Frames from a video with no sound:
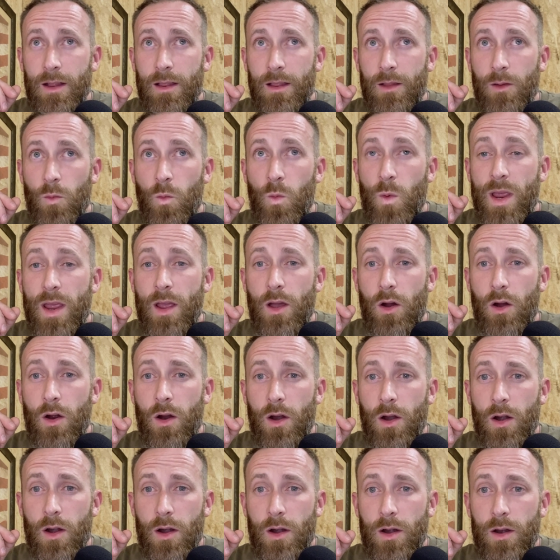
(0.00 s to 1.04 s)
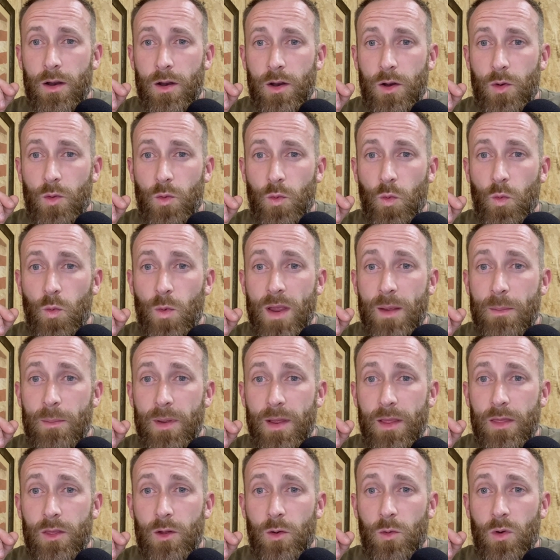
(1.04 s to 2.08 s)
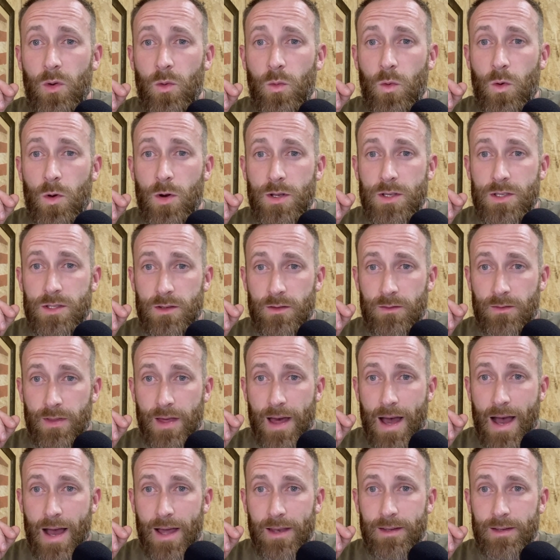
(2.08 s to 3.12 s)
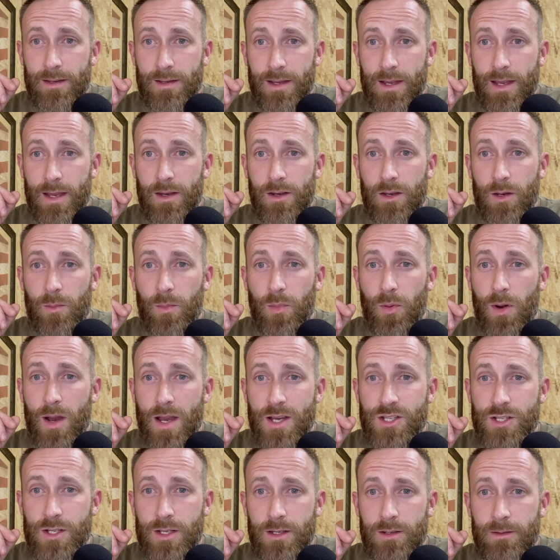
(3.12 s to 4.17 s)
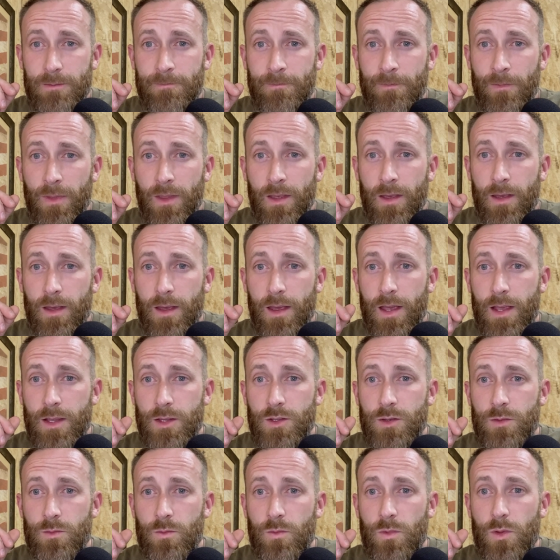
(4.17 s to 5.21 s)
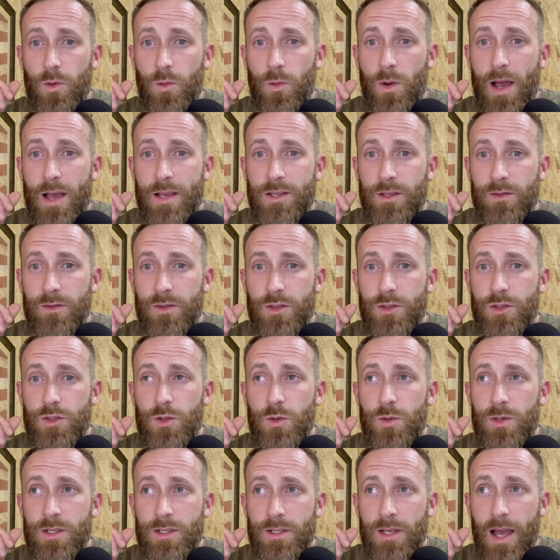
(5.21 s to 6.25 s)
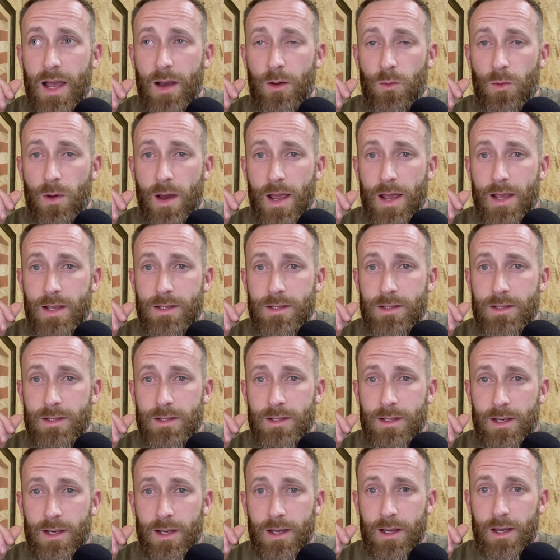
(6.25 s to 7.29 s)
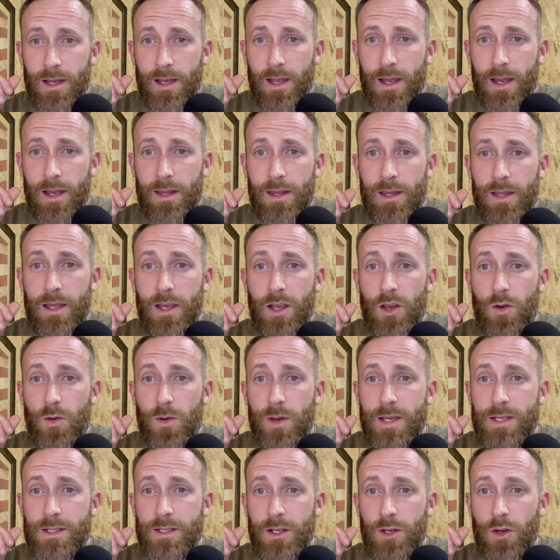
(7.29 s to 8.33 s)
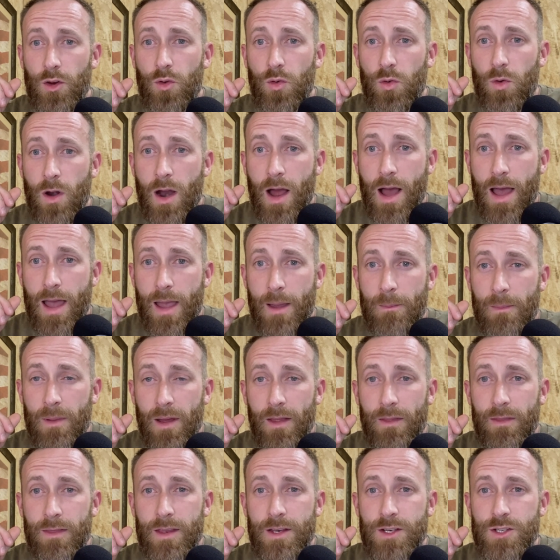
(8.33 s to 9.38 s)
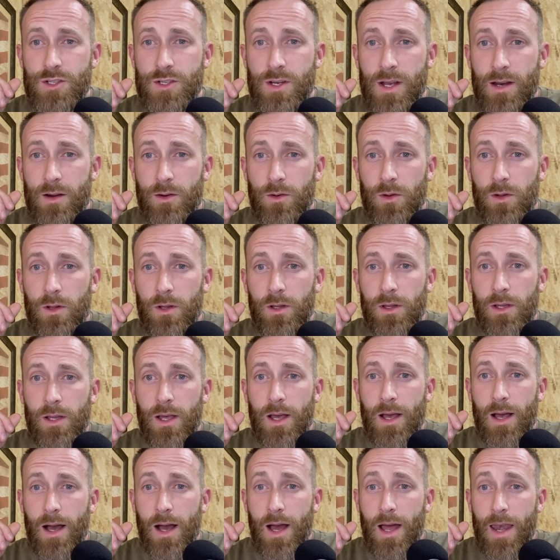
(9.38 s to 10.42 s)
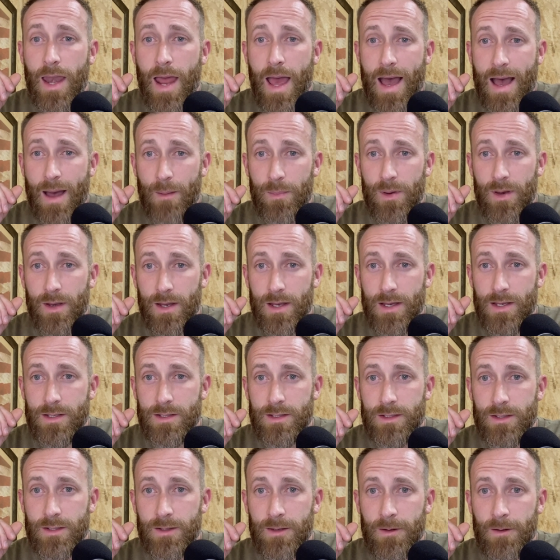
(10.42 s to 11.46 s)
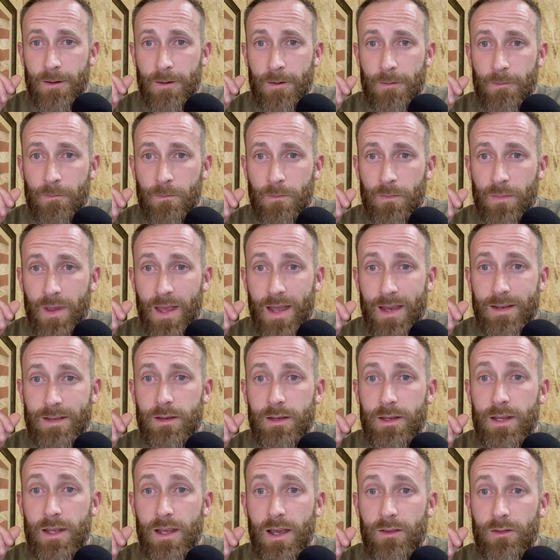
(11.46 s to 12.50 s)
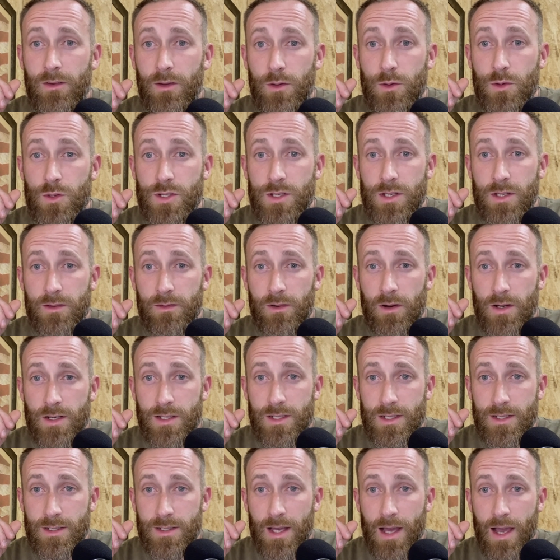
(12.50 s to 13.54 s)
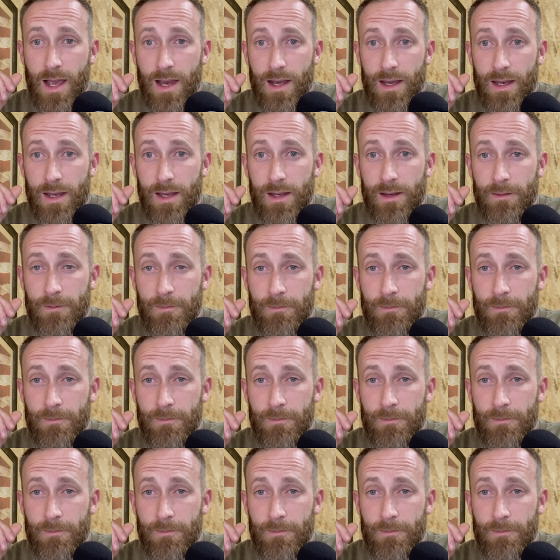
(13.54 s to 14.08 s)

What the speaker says: we are reaping the rewards of that in depression, in the rise of suicide rates, in the increase in crime, and the general unhappiness and de-evolution of our society.